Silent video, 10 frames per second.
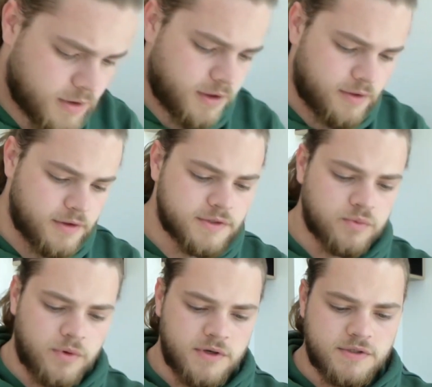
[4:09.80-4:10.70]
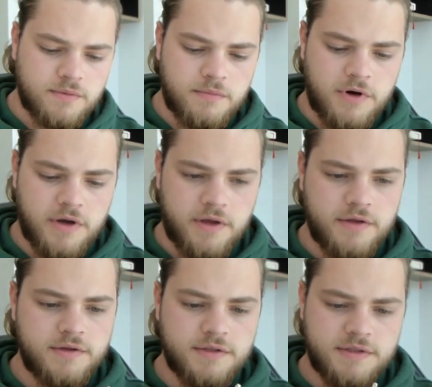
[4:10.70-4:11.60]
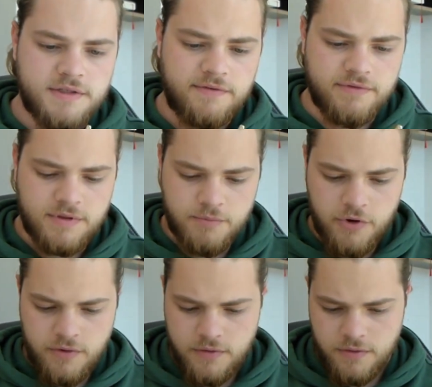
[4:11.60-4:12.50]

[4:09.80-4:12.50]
Here, this was my 7th bow.